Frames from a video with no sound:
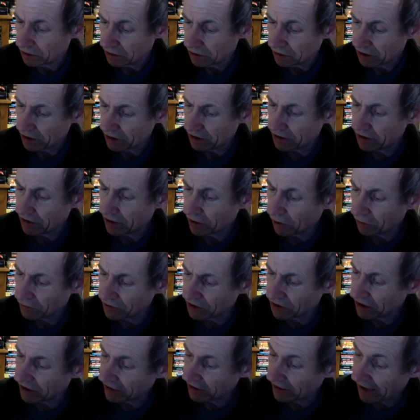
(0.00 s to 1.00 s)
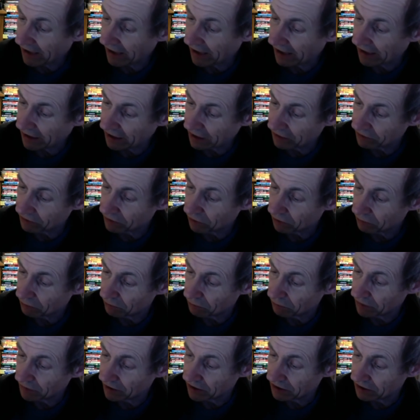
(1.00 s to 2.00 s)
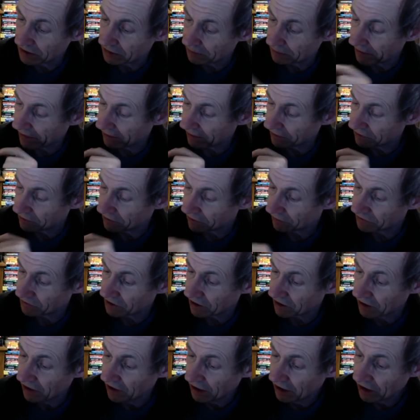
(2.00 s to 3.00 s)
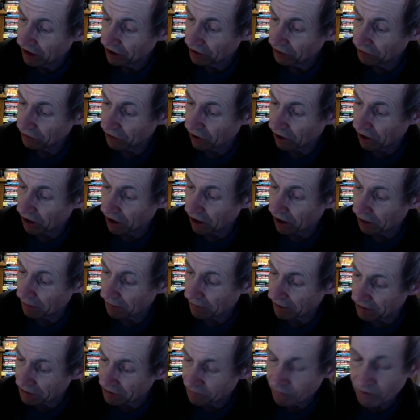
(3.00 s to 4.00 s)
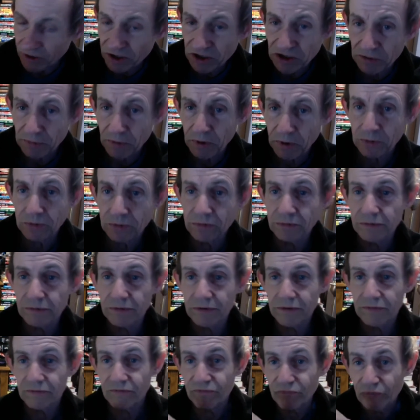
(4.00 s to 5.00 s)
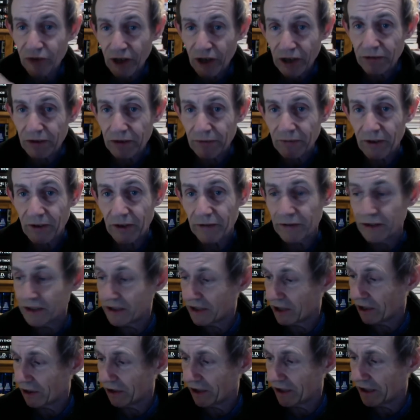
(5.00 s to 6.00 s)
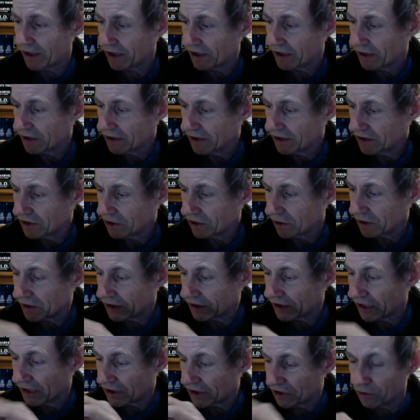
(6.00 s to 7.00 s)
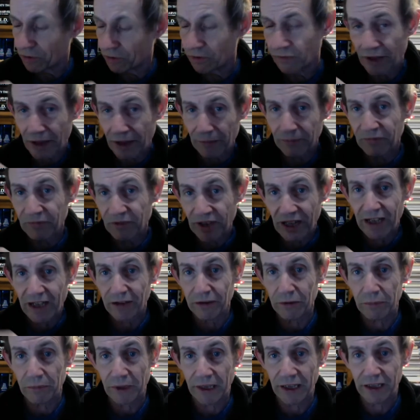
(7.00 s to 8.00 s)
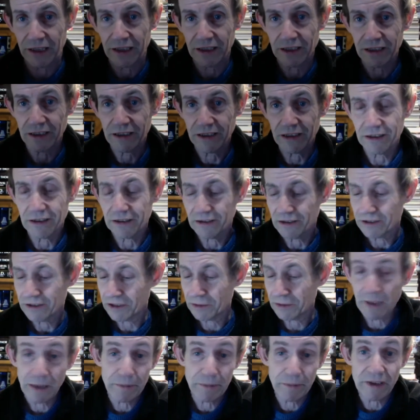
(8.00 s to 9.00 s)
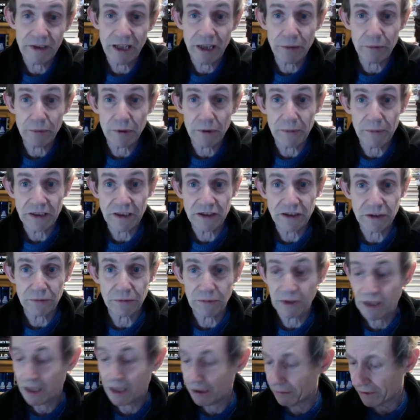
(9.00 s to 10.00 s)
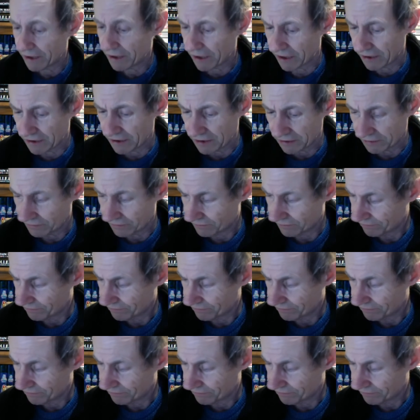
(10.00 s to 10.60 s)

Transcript: And then obviously there, I've got with this mountain, obviously, you've got higher, but it's very small, very, very tiny. So it does sort of up and down a bit. So maybe they were the bits that were lowercase.